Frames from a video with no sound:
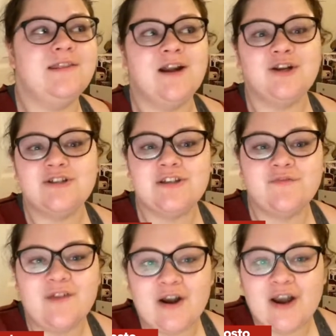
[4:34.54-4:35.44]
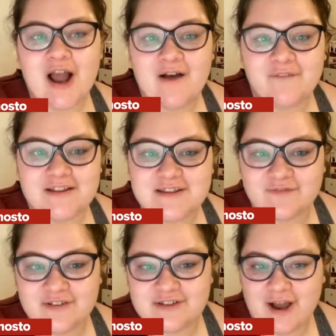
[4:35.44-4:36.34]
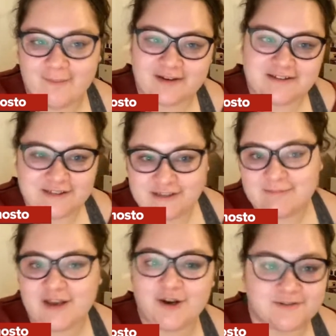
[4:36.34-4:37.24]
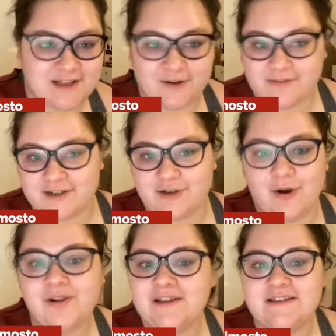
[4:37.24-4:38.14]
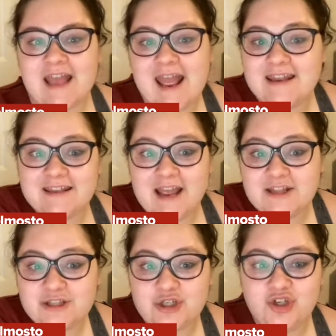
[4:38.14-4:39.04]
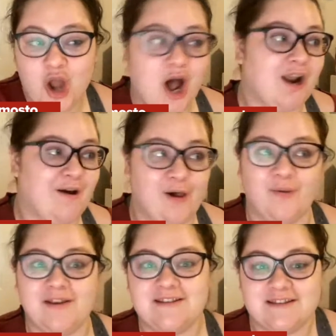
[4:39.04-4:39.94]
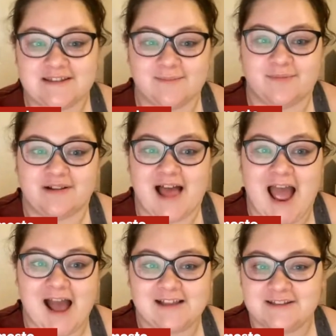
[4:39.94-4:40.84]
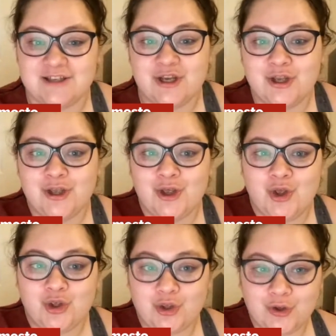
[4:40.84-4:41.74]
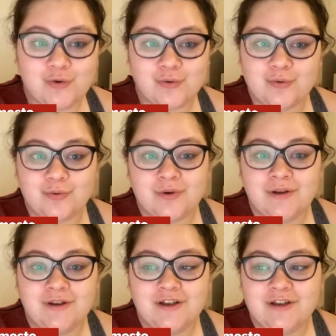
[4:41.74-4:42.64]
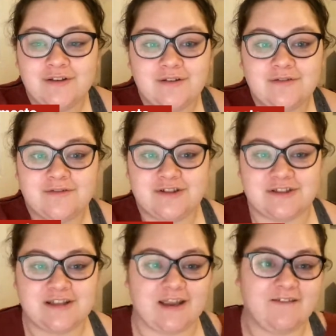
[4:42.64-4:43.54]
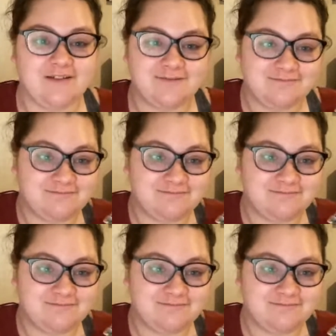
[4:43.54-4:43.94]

they're just a very offensively dominant team that knows how to read goalies. And it's not always as simple as you just like